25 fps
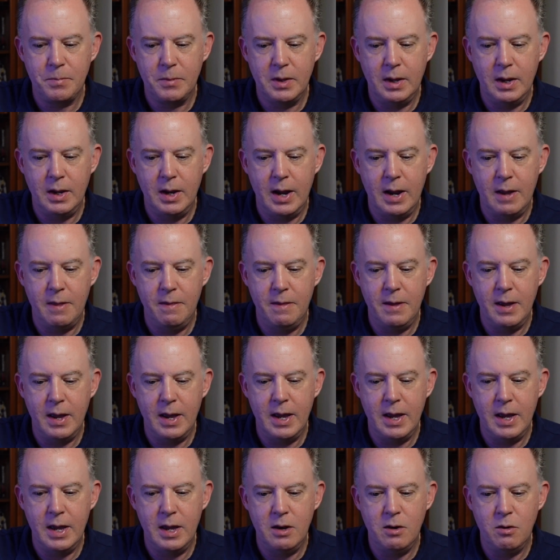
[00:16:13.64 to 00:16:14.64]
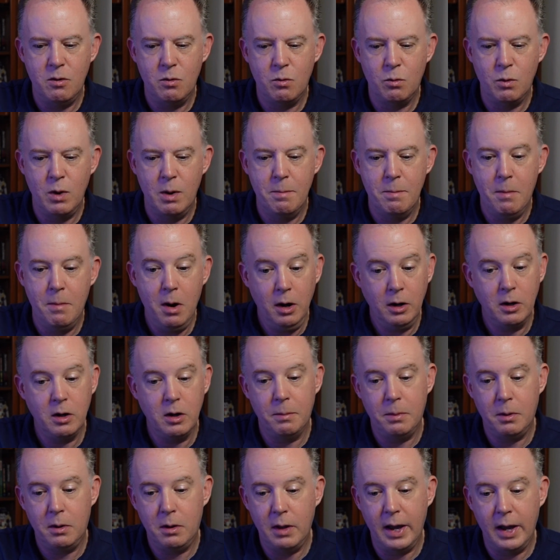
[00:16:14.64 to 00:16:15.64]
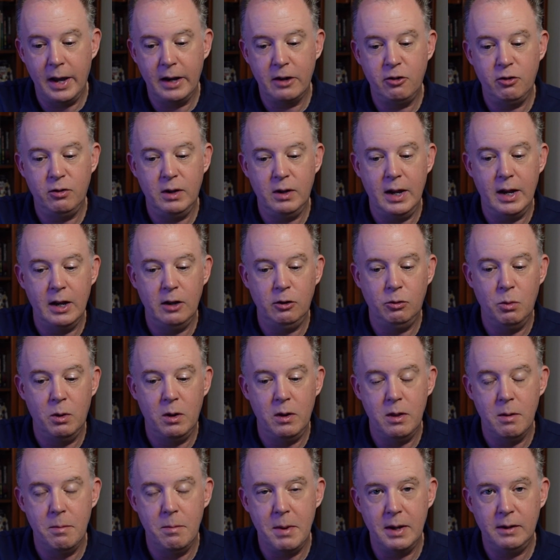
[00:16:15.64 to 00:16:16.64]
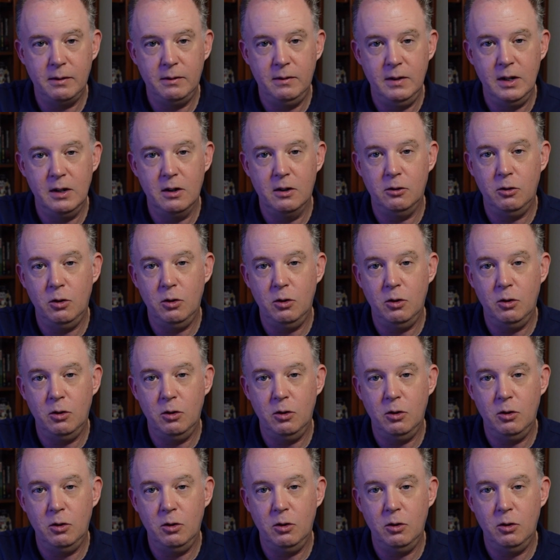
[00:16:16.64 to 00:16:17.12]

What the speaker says: And then Remarkable actually has one of the best deals.